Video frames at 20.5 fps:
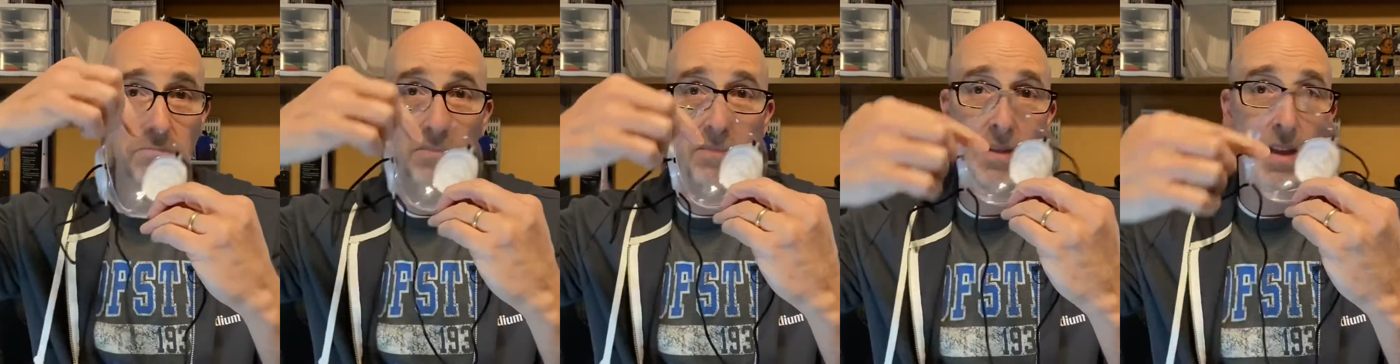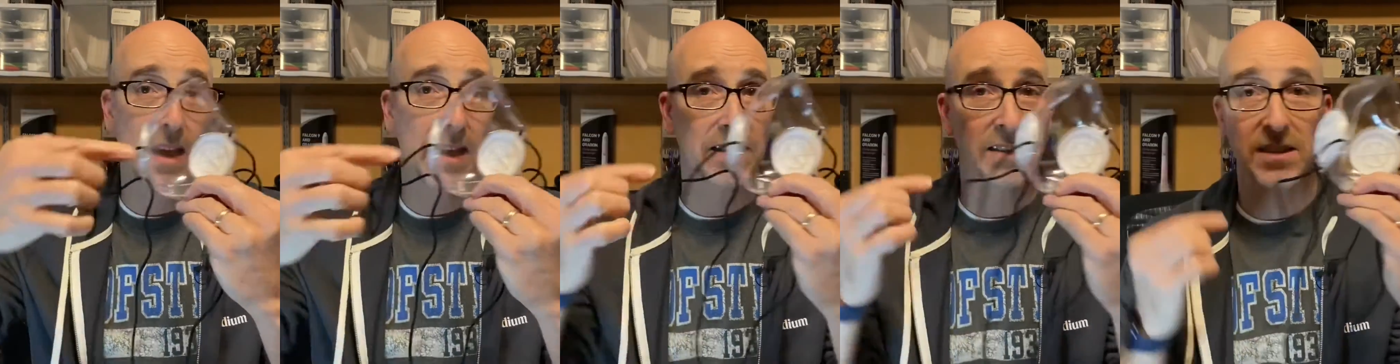
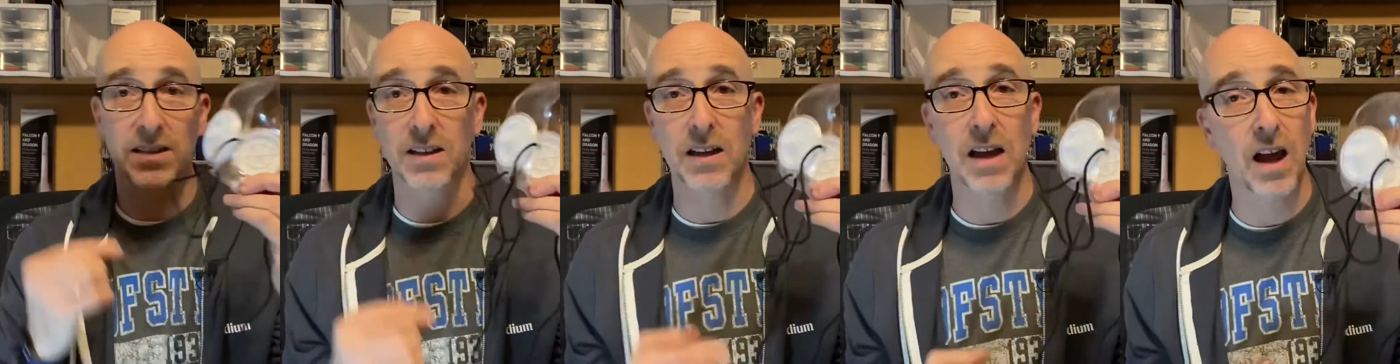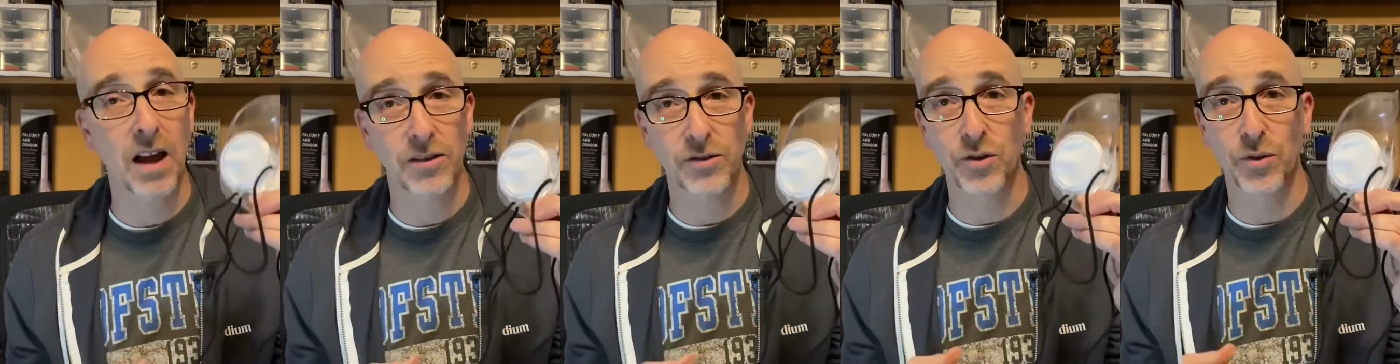That's the
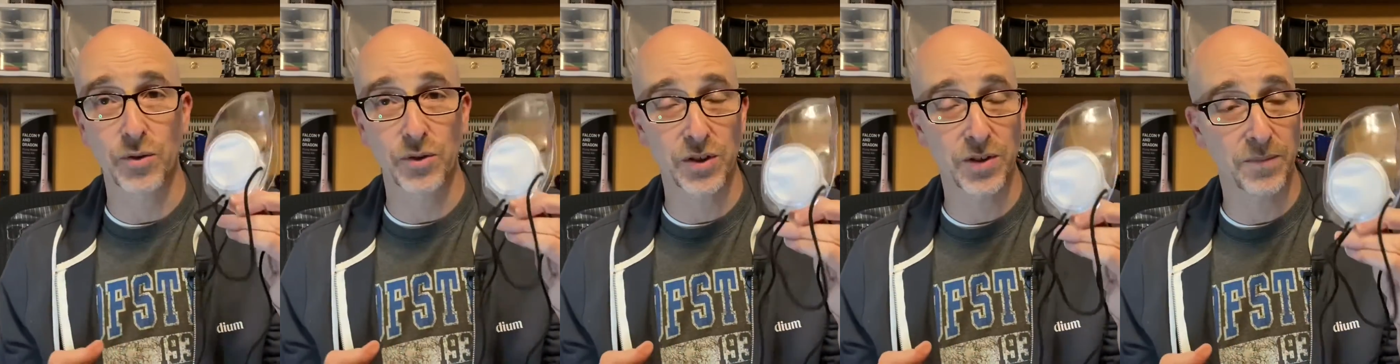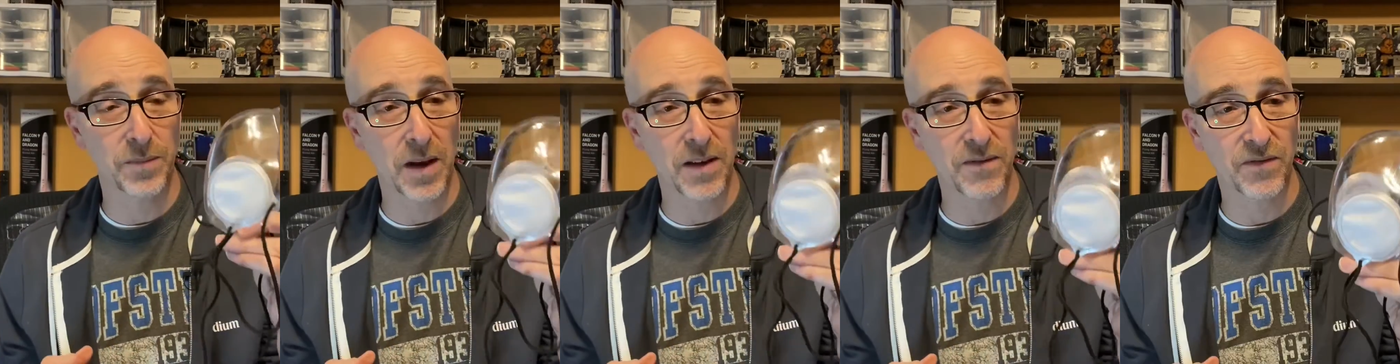contours
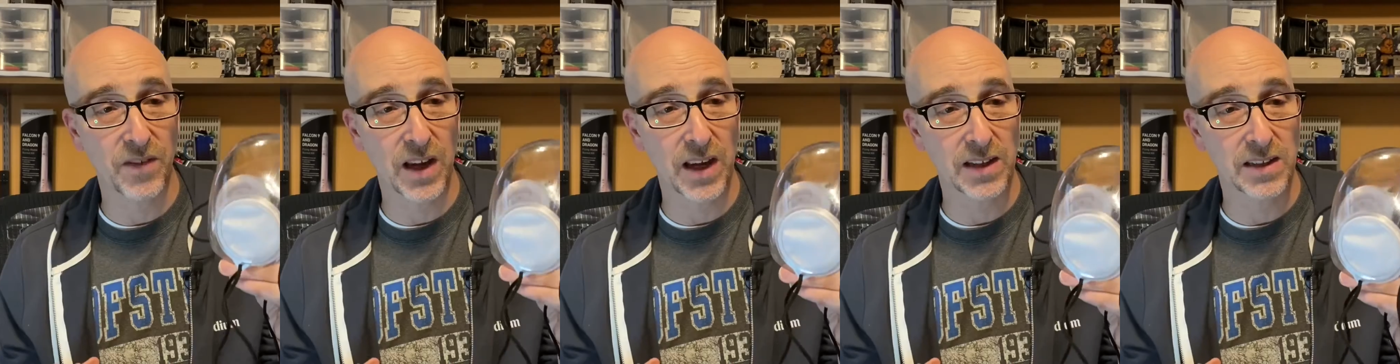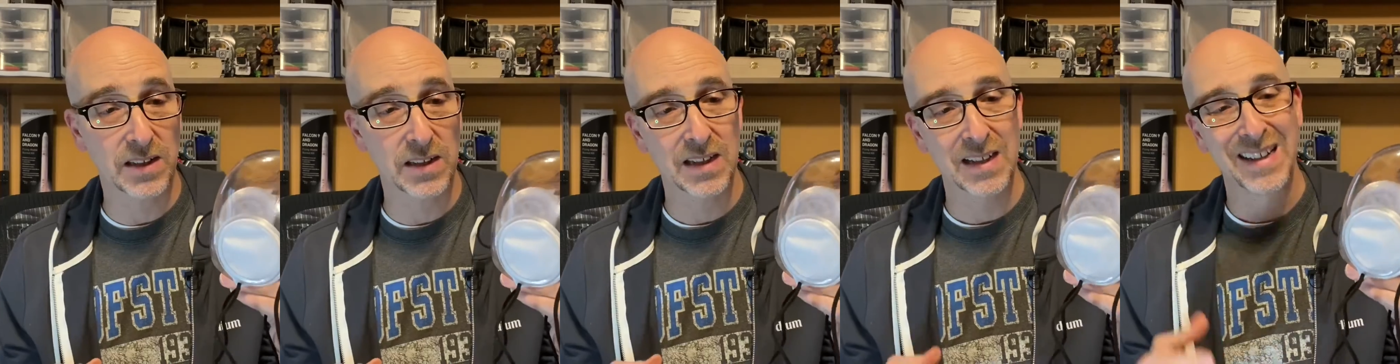of my
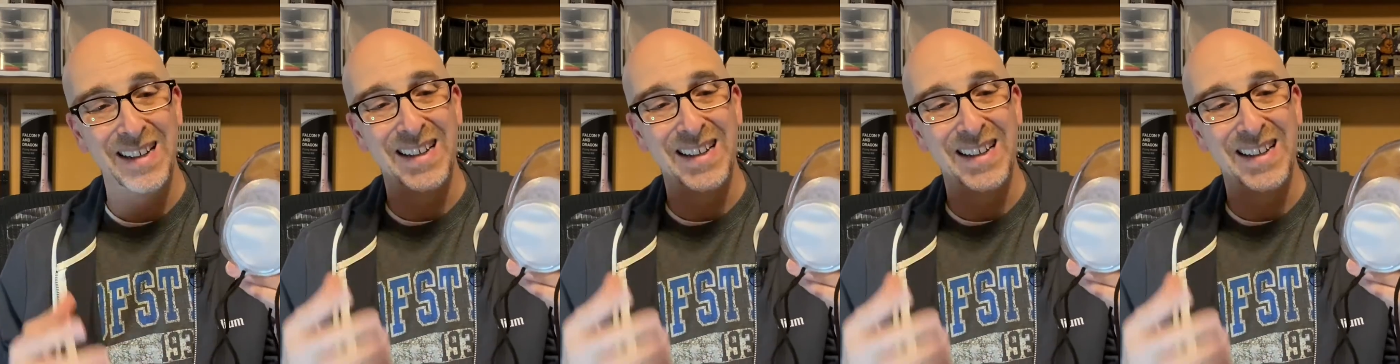face.